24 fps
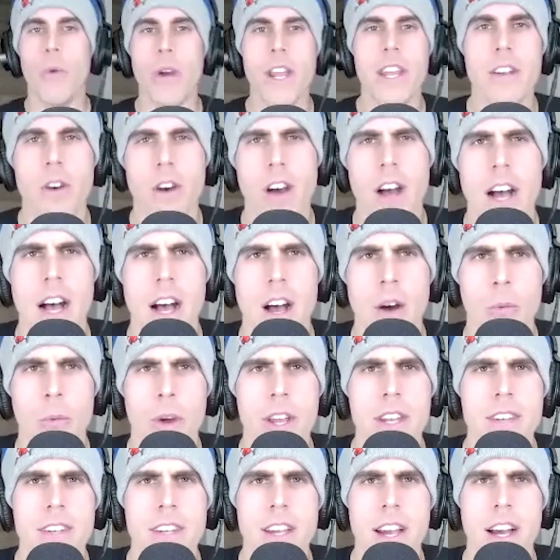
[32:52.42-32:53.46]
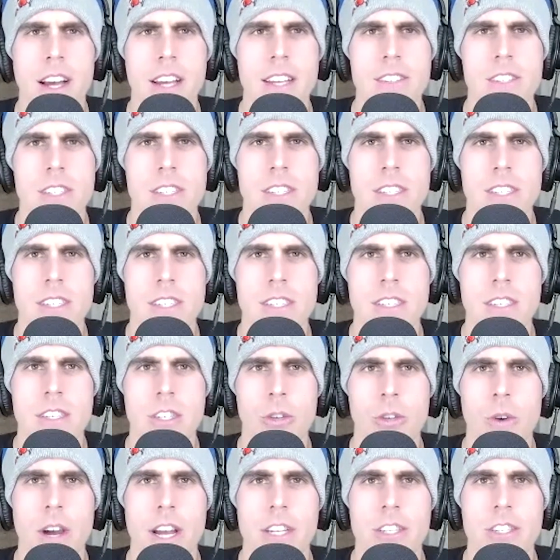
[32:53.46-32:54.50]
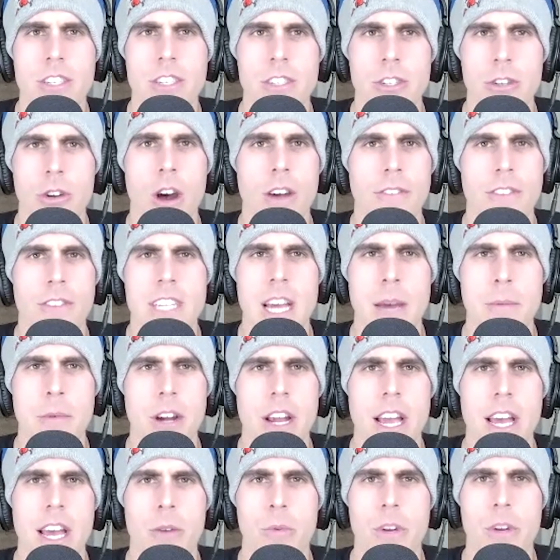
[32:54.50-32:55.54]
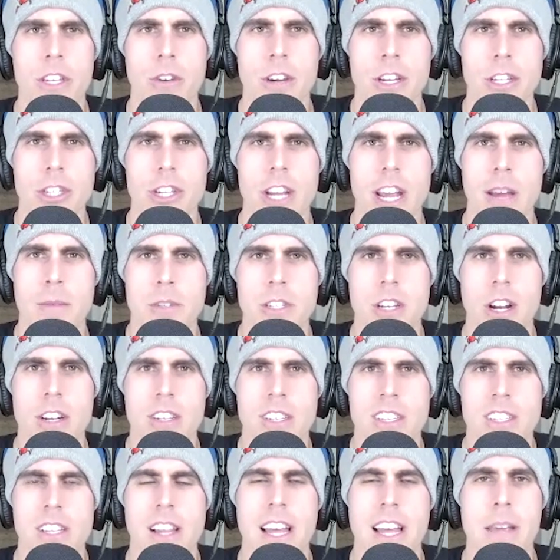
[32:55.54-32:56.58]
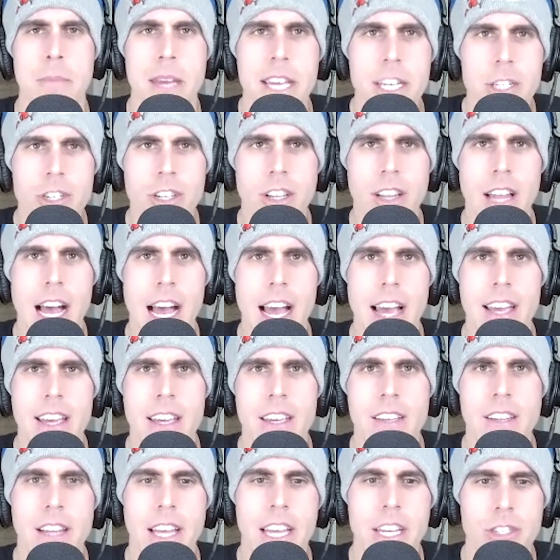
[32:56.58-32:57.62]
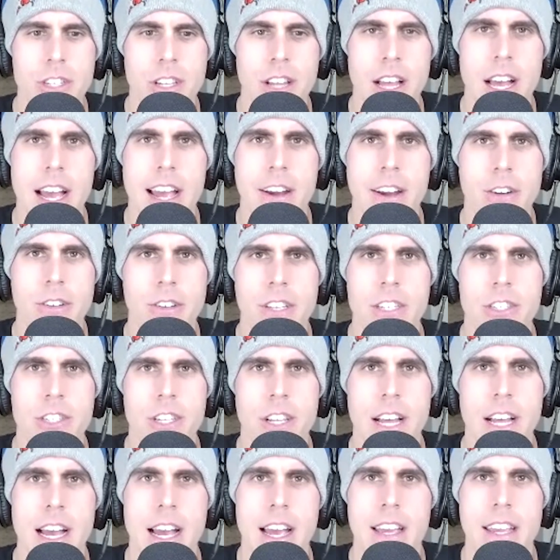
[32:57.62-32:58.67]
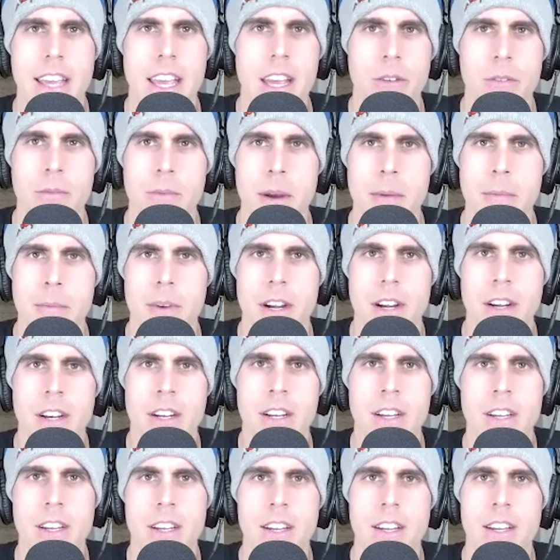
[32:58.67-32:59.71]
When does US, do you know off the top of your head when US Champ starts? Is it like mid-July, late July, early July? I can't remember.